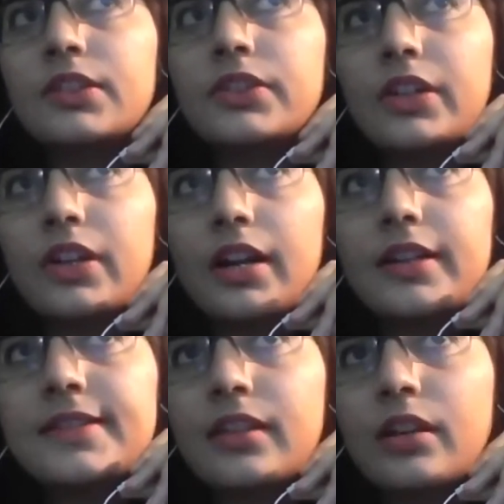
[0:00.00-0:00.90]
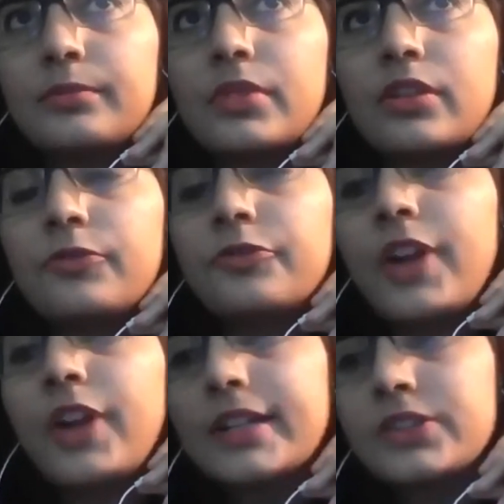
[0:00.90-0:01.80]
there are some
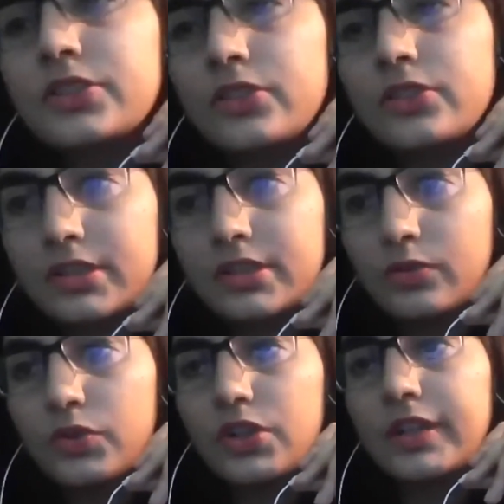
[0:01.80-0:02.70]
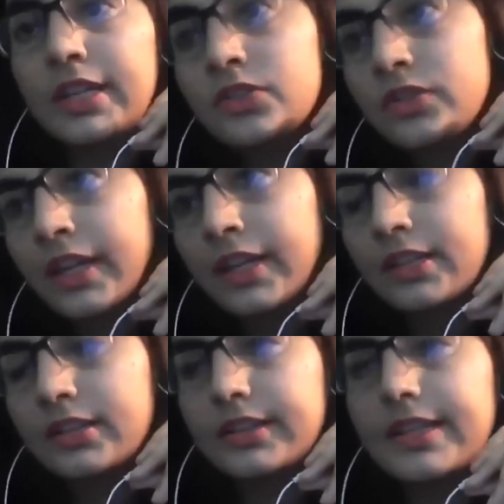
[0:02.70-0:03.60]
factors which are hindering
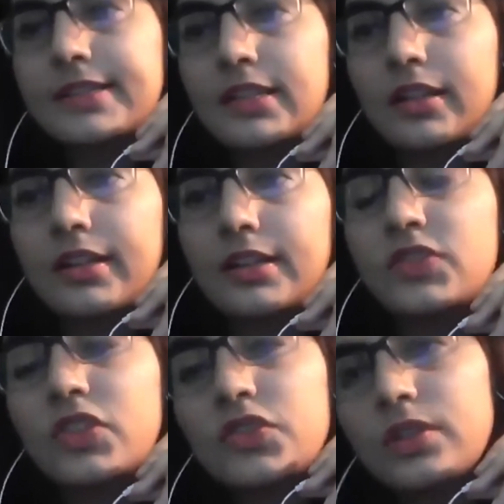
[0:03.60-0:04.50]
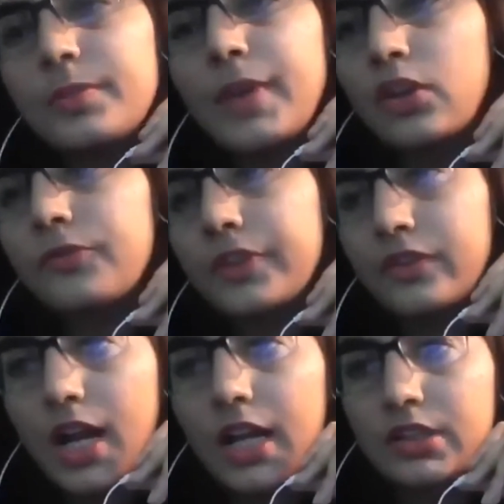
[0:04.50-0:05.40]
this Central Bank of
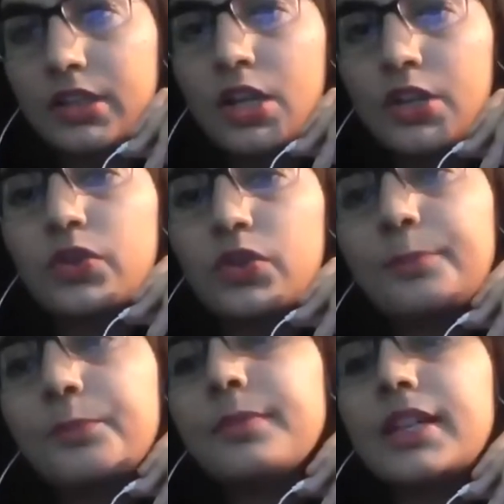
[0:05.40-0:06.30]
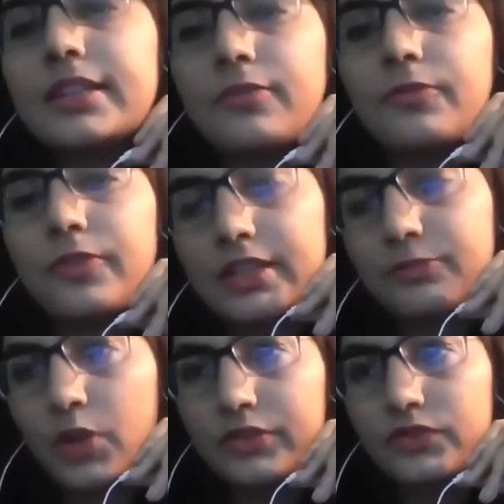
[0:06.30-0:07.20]
Iran to implement the effective
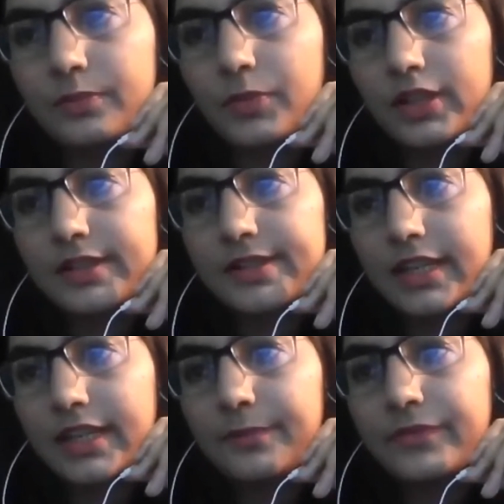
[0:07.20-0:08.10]
monetary policy.